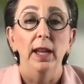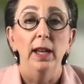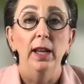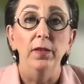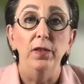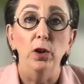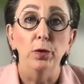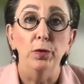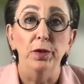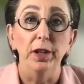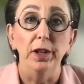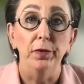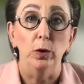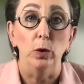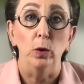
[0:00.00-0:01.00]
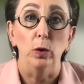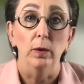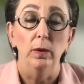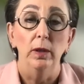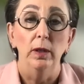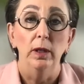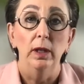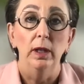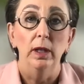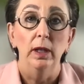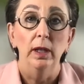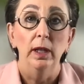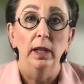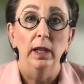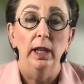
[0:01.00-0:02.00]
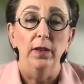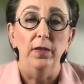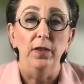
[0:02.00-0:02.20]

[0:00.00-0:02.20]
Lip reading: If you're fearful, if